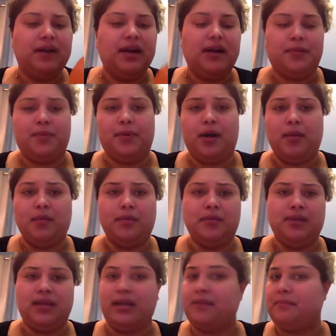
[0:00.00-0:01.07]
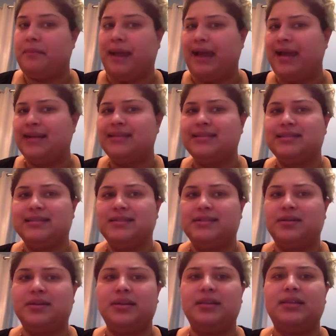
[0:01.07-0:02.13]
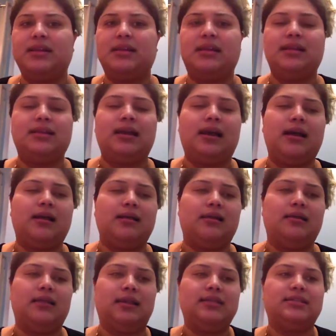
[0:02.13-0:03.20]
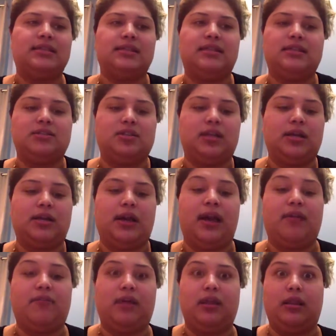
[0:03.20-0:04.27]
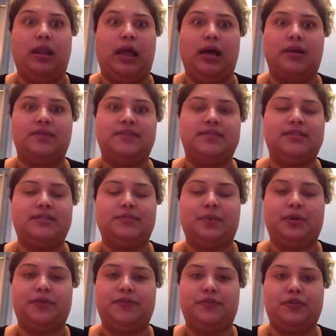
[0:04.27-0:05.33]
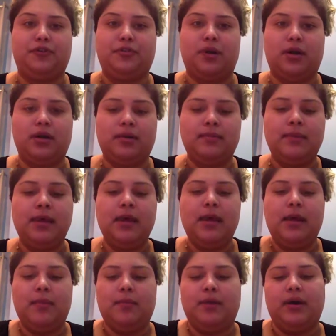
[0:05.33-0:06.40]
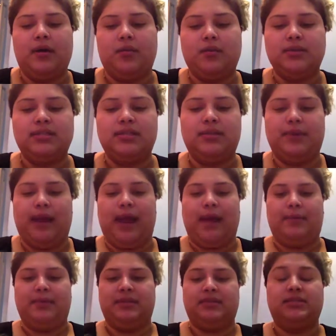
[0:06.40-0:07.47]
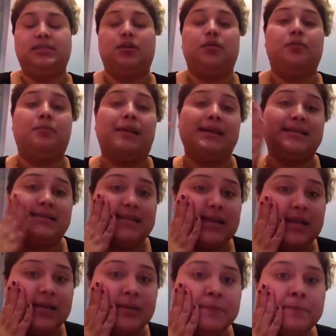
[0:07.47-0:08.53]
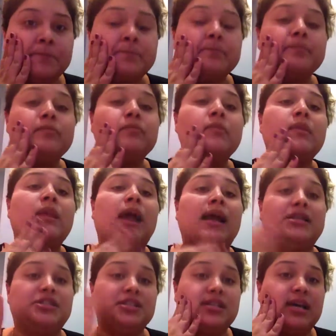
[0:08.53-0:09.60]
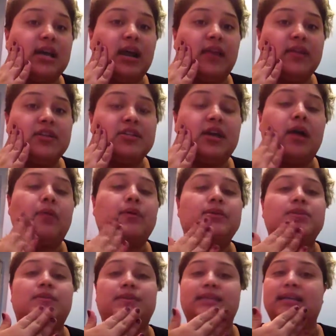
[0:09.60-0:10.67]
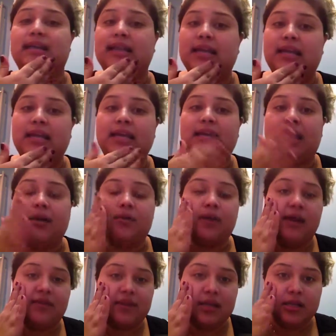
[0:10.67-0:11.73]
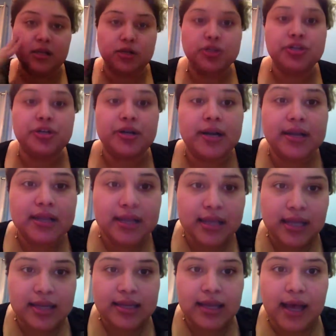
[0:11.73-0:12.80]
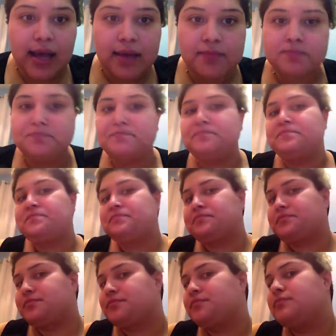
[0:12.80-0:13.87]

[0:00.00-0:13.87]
I've never had a problem with like masks or anything like that, unless that these are like have a lot of perfume on them. But we'll see what happens. So my skin I just got out of the shower, so it's clean. I don't have any lotion or anything like that.